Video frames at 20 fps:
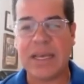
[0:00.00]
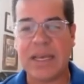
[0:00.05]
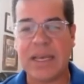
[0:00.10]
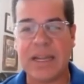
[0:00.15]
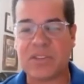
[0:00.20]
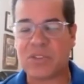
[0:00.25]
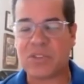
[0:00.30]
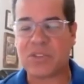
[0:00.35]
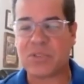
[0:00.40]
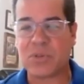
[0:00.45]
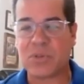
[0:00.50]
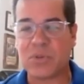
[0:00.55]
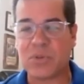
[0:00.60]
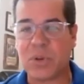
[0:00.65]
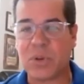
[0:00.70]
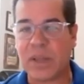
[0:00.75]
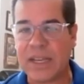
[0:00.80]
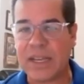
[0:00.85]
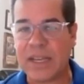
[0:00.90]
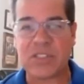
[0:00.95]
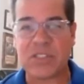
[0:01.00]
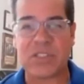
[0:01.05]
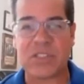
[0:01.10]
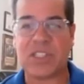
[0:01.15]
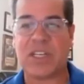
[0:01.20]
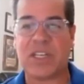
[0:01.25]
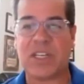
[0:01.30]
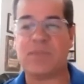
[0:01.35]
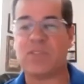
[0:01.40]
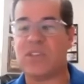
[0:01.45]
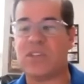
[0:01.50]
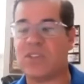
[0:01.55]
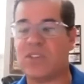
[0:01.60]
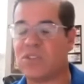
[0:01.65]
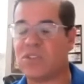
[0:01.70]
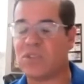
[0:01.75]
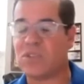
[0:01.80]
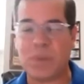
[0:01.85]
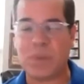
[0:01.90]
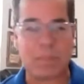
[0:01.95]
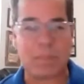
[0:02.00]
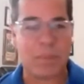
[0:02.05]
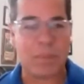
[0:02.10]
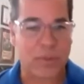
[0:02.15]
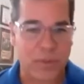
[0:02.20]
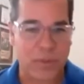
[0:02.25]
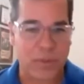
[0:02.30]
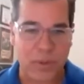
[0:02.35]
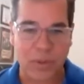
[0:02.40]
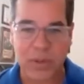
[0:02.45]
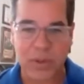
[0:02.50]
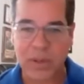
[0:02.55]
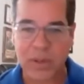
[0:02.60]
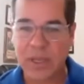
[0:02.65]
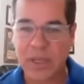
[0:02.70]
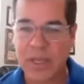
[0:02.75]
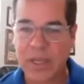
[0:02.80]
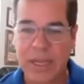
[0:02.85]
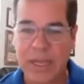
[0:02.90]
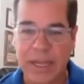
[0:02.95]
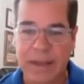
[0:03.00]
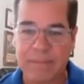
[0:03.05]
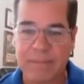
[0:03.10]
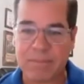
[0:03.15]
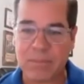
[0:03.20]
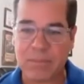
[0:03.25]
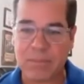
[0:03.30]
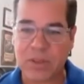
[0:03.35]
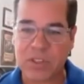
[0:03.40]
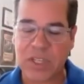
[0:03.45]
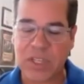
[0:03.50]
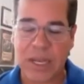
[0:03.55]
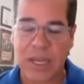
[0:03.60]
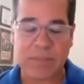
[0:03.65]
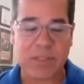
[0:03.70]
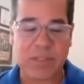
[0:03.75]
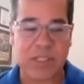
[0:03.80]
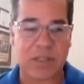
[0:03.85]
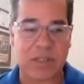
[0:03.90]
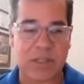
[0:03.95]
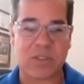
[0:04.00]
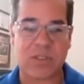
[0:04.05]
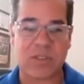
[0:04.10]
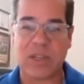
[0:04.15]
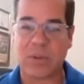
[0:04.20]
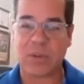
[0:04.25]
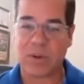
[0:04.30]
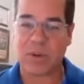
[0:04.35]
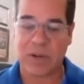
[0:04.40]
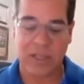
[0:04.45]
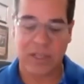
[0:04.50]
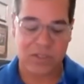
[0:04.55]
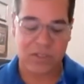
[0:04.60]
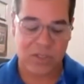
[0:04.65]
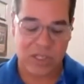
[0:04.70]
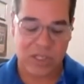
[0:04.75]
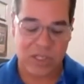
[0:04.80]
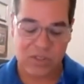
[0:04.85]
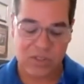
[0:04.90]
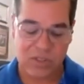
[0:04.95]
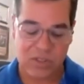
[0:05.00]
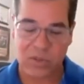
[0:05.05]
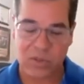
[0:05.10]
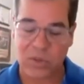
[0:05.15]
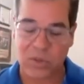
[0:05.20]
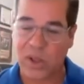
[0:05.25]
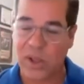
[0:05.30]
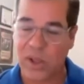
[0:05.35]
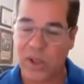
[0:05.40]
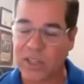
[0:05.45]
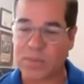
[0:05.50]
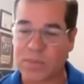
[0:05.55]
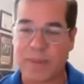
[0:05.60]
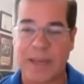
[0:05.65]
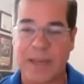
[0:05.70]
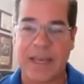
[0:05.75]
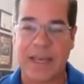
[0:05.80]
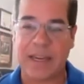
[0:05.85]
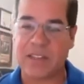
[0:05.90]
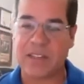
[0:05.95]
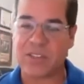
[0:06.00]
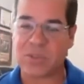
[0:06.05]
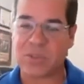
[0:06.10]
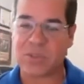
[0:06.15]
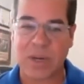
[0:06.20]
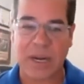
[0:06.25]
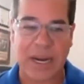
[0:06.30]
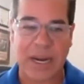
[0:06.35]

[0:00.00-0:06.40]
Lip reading: And it's through relationships. It's through people through the Job Seekers Network. It's through Launchpad. It's through